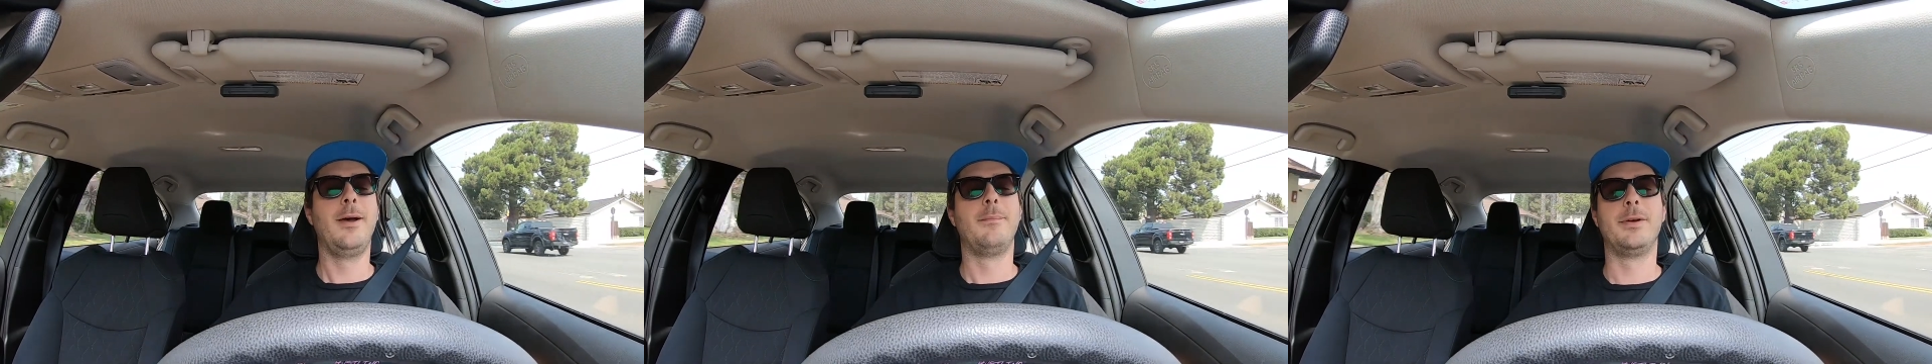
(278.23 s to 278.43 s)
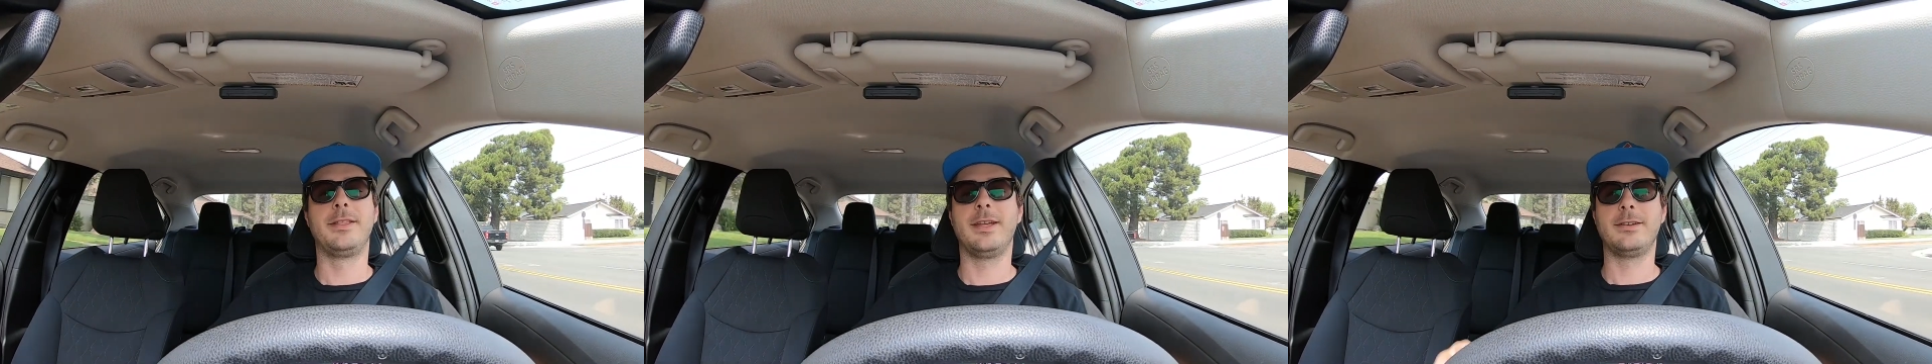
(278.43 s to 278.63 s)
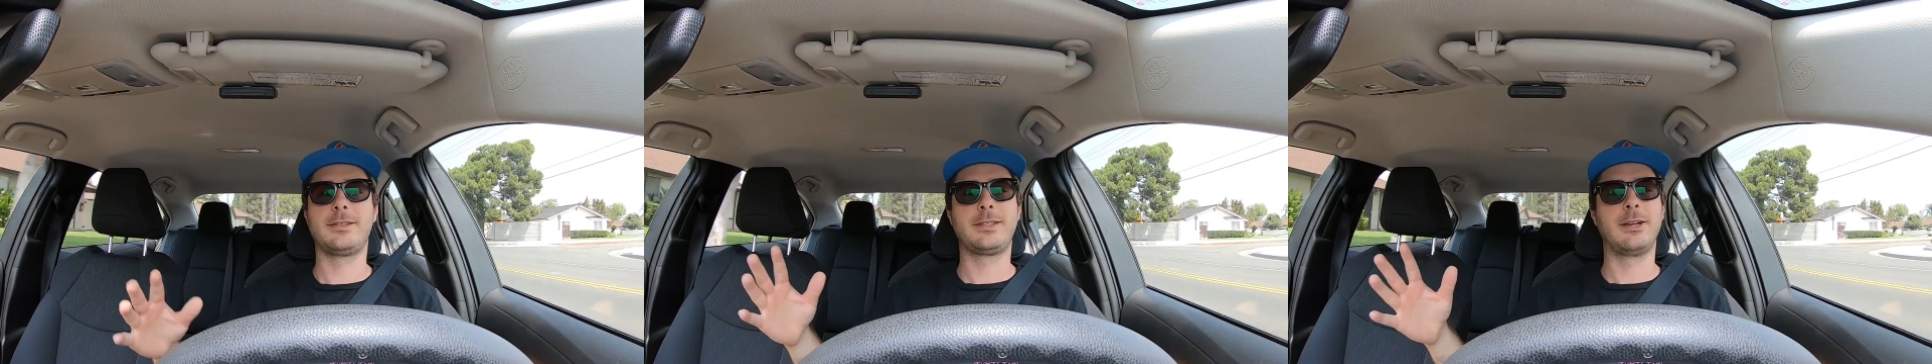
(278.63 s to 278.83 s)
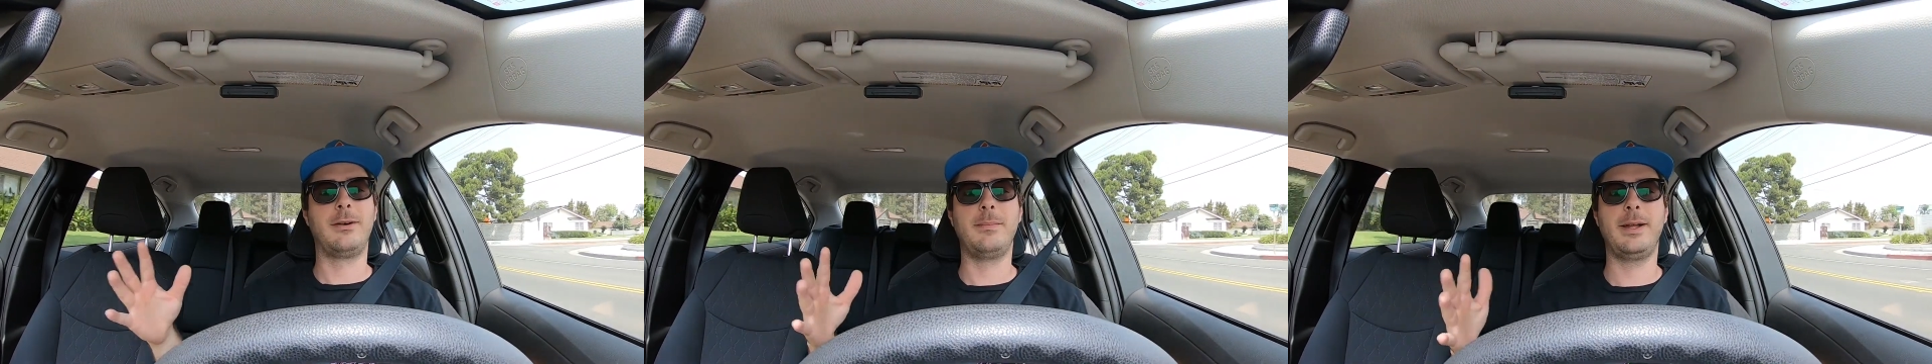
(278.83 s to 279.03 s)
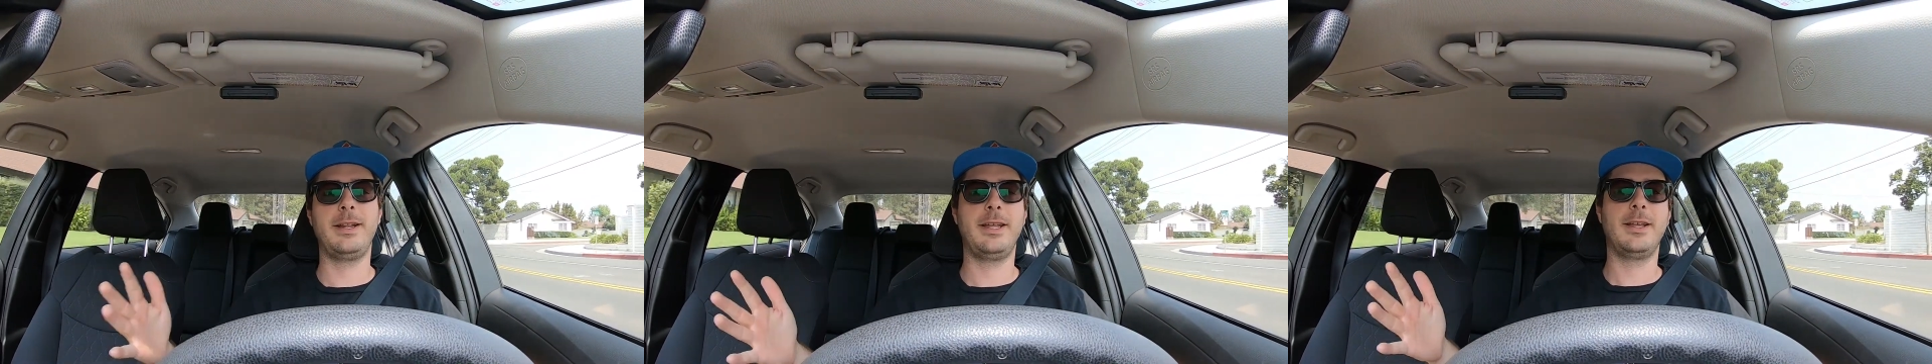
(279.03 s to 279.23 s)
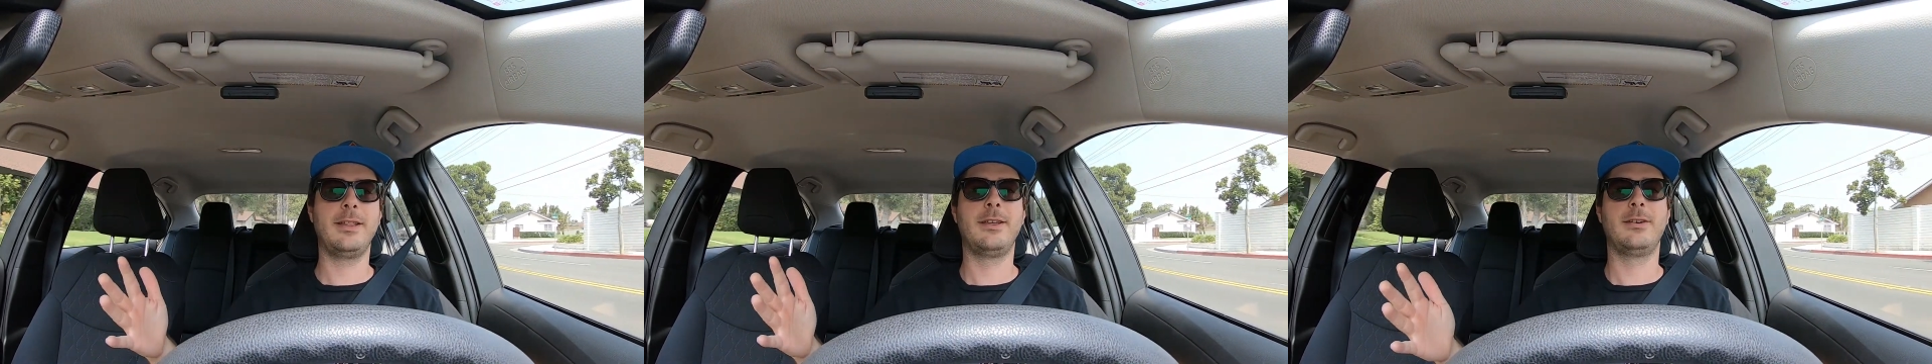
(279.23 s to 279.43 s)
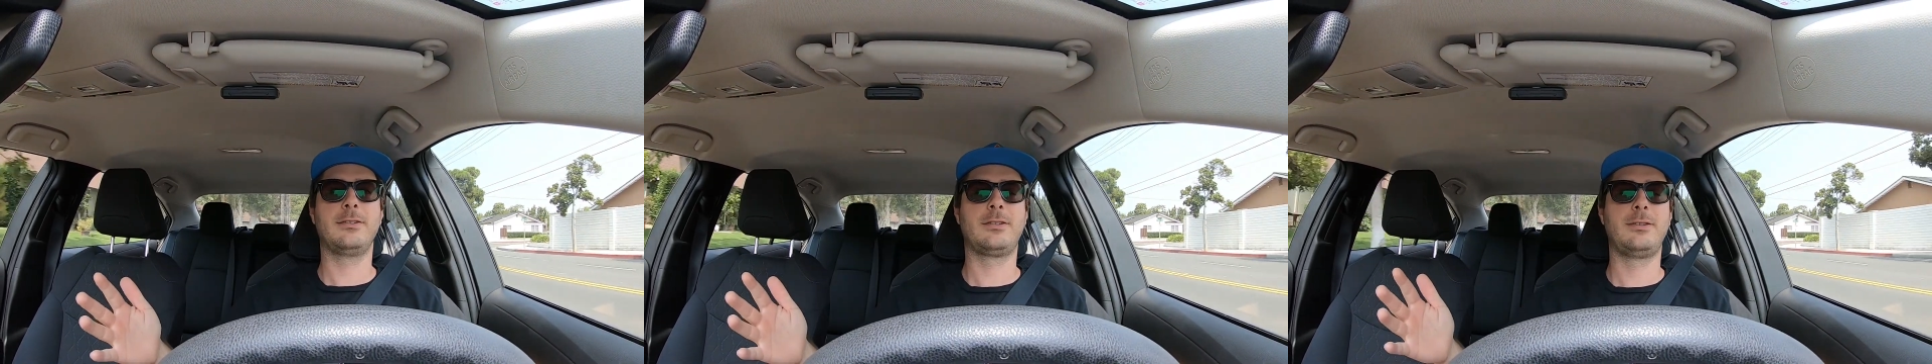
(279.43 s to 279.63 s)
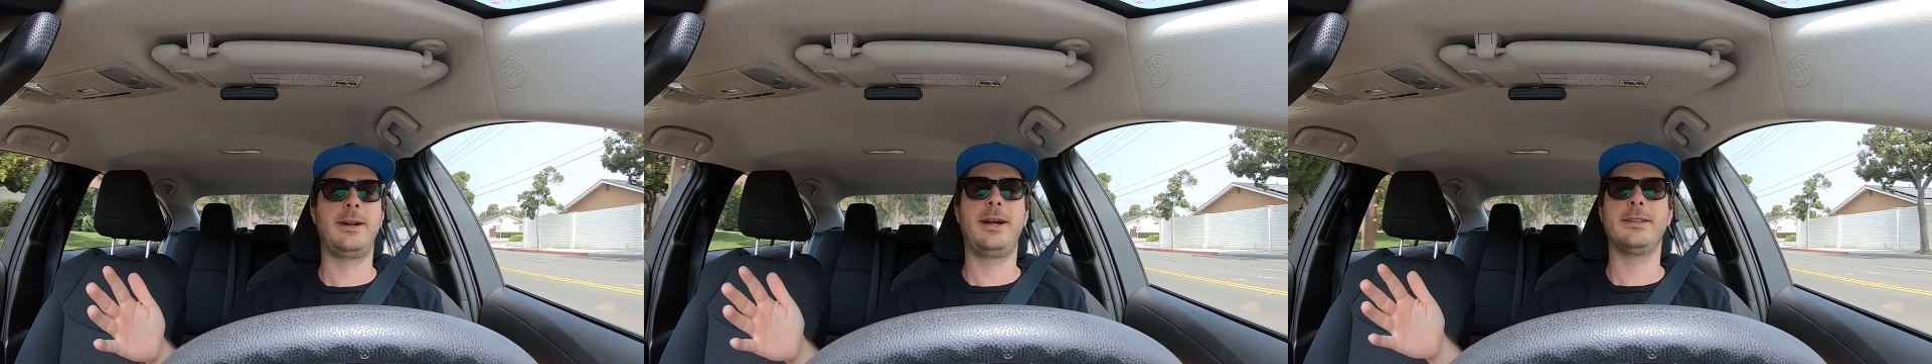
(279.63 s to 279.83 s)
but there's so many of
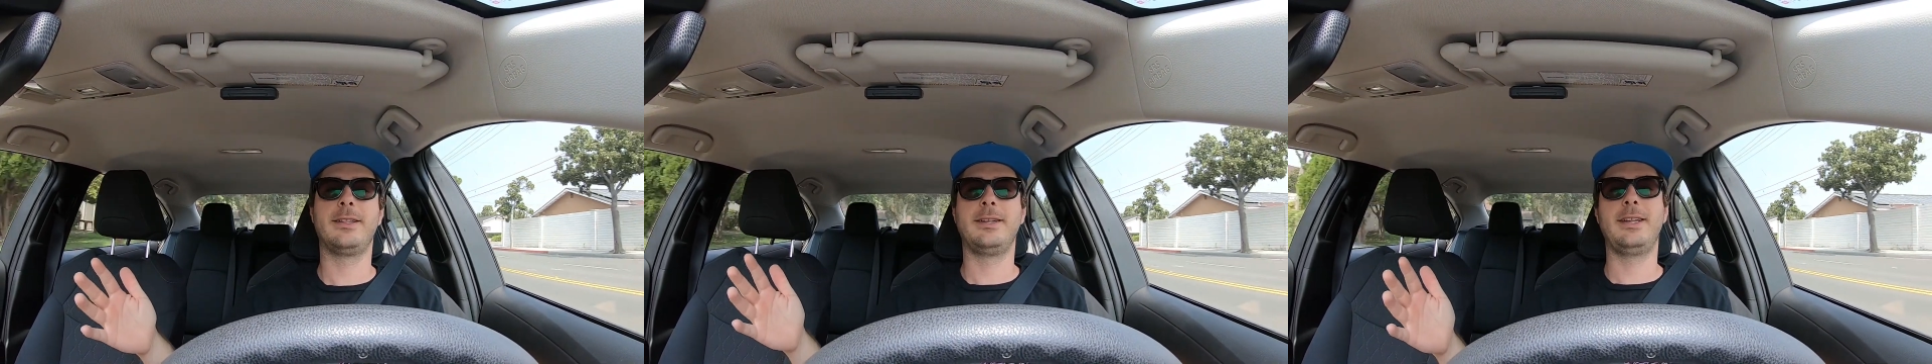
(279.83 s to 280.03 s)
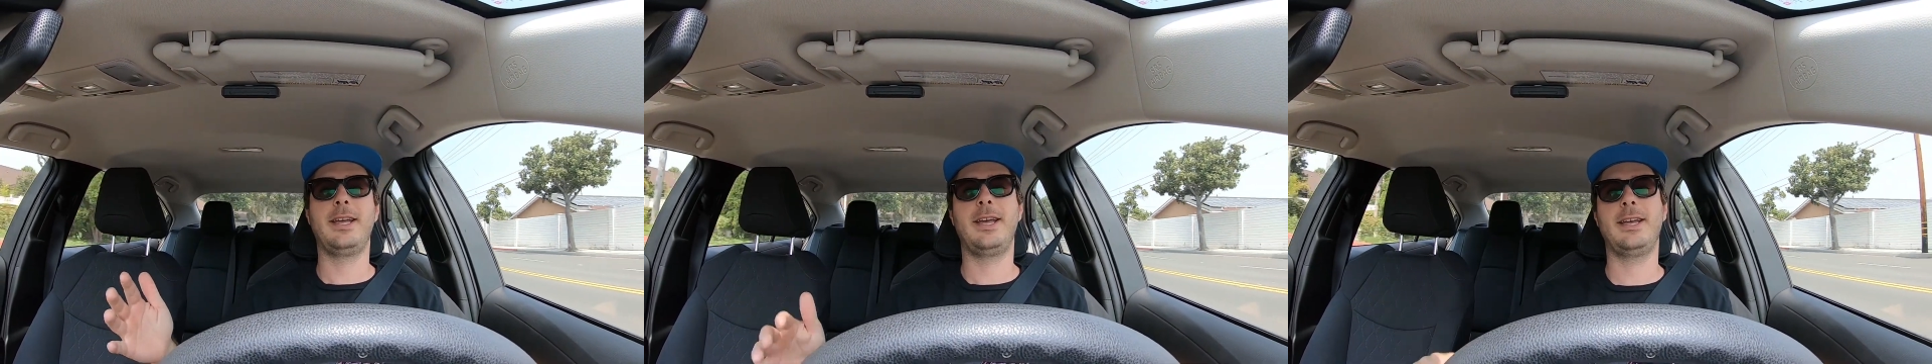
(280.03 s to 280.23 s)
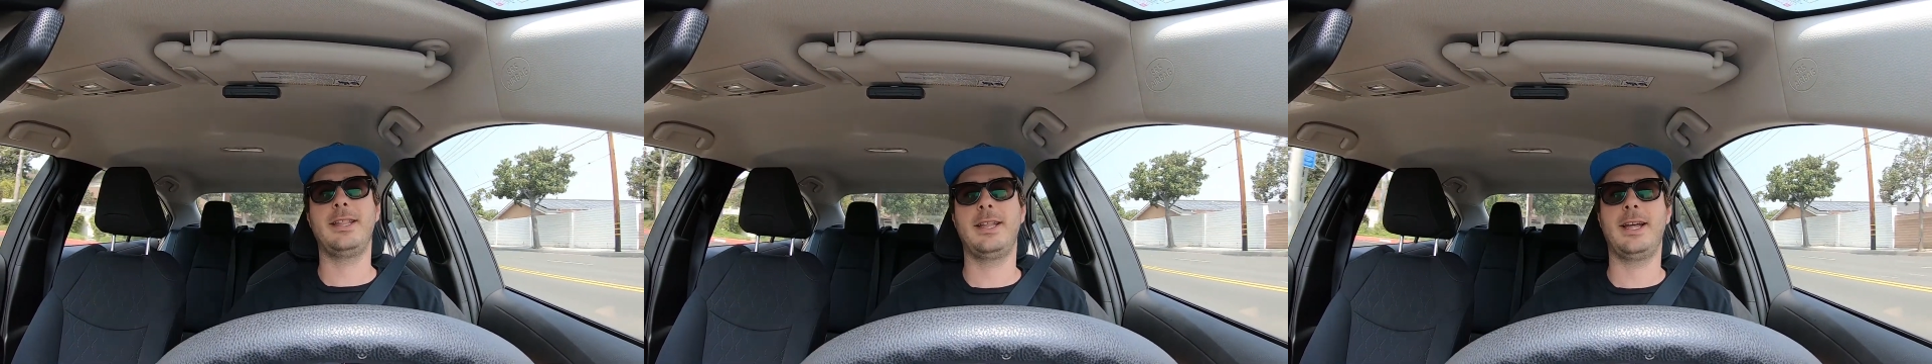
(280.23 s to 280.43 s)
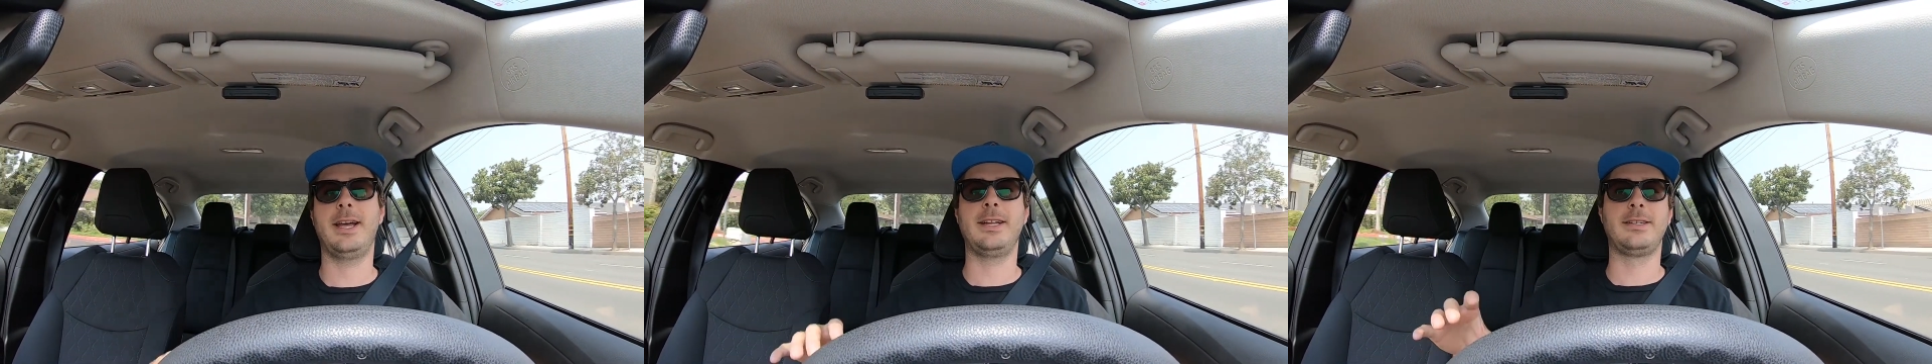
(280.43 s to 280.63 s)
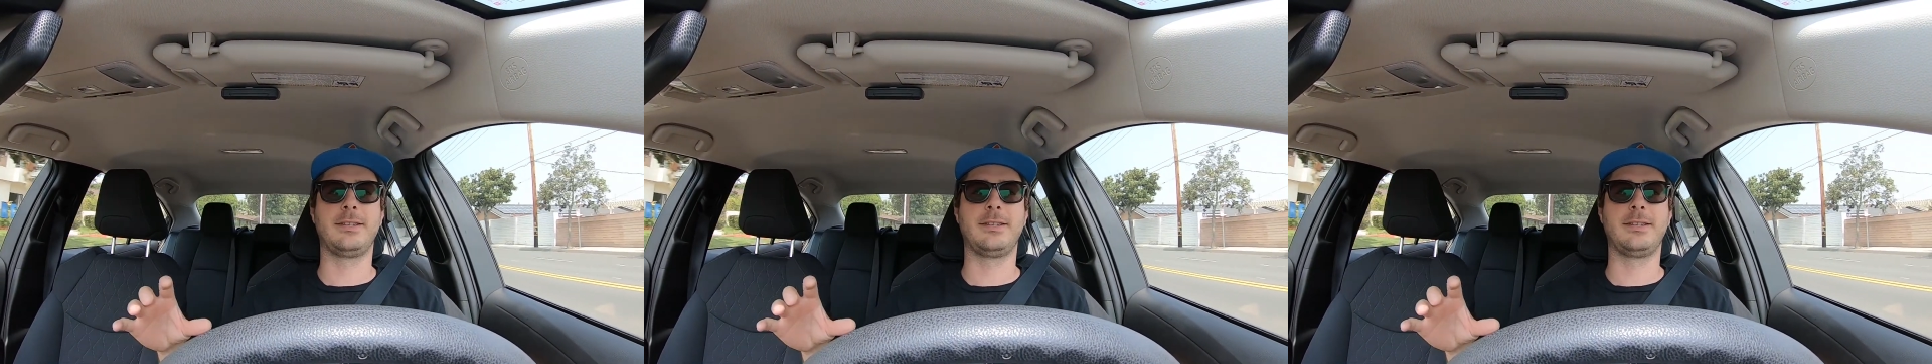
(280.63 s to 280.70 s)
those throughout the day that I